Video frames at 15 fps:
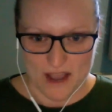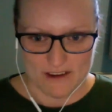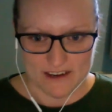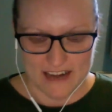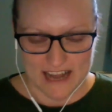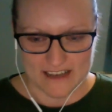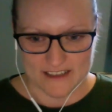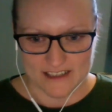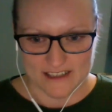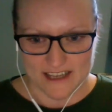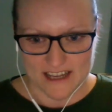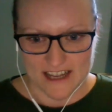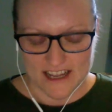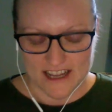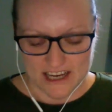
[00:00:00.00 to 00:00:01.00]
And
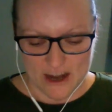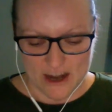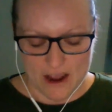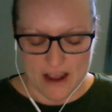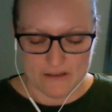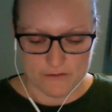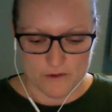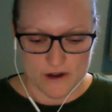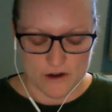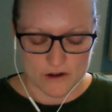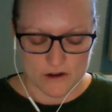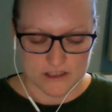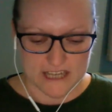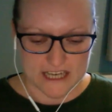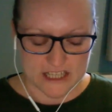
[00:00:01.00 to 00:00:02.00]
if we're not
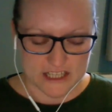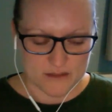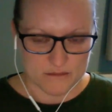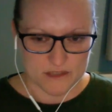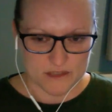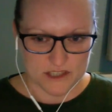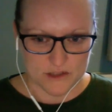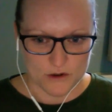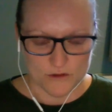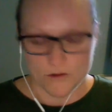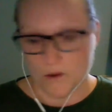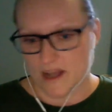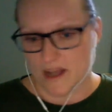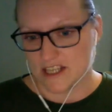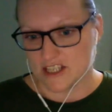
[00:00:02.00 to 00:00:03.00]
teaching them to sort of
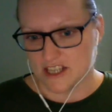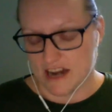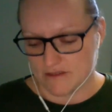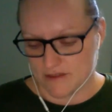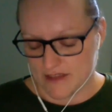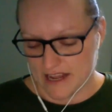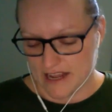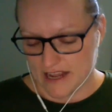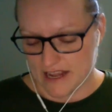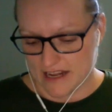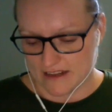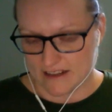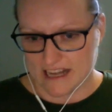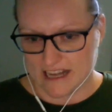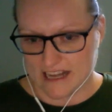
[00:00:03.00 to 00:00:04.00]
question everything
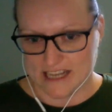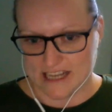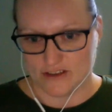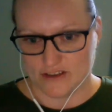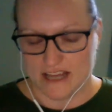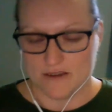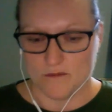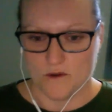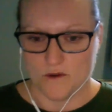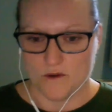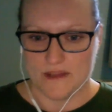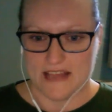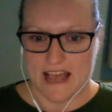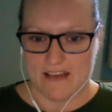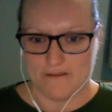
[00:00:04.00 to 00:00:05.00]
in history, then what are we
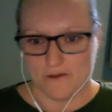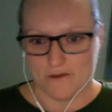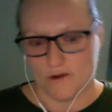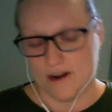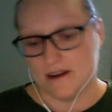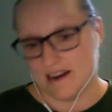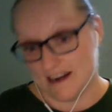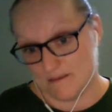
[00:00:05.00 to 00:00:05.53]
there for, in